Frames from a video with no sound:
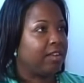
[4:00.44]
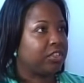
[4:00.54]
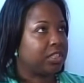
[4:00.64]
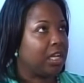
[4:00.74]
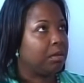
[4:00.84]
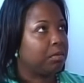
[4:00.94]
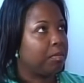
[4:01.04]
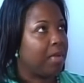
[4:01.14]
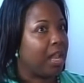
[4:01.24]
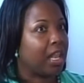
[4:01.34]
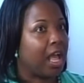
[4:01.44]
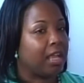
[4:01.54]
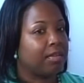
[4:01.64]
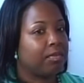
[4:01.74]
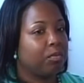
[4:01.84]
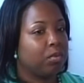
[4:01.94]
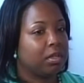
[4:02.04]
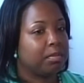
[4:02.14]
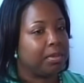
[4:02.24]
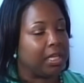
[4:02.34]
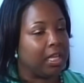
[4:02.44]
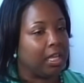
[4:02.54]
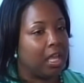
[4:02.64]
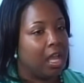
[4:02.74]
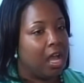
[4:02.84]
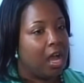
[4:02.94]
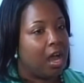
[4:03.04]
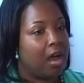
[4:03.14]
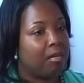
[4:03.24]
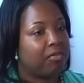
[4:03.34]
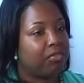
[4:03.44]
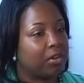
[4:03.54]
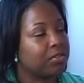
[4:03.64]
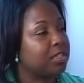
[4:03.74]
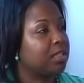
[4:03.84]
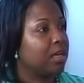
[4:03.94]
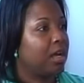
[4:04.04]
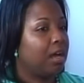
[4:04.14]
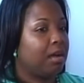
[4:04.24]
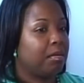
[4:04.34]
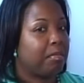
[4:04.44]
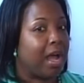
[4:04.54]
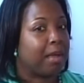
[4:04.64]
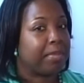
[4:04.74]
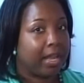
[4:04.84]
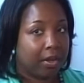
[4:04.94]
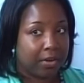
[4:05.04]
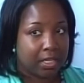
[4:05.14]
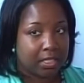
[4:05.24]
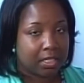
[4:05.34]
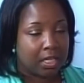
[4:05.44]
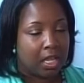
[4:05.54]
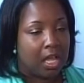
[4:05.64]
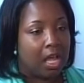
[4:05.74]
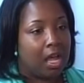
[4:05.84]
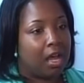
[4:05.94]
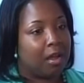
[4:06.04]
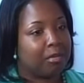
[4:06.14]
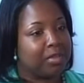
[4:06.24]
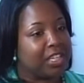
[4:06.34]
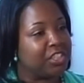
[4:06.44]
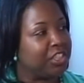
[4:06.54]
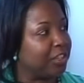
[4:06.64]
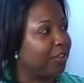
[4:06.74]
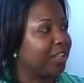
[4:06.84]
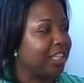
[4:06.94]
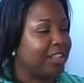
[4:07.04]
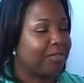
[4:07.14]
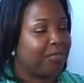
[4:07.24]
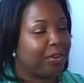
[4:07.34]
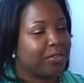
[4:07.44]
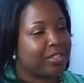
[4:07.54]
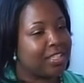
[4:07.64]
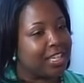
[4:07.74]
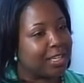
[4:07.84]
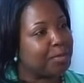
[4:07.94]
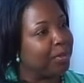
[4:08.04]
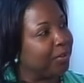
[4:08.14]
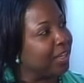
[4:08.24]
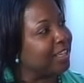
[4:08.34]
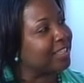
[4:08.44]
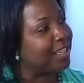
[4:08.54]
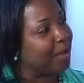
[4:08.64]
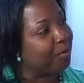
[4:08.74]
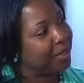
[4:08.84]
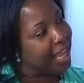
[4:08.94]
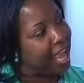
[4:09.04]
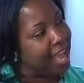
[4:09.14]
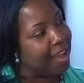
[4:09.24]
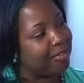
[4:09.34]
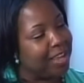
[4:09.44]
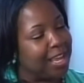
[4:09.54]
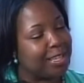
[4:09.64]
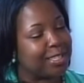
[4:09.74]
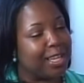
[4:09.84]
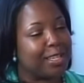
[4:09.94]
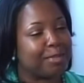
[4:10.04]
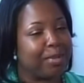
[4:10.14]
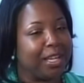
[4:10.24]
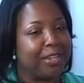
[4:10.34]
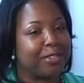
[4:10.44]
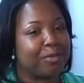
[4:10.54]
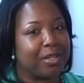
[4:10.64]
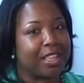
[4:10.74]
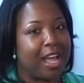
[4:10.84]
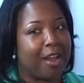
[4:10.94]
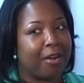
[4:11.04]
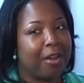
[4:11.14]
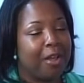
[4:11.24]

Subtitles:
shaped my life would be first my parents. That's generally the first experience that we have as beings with our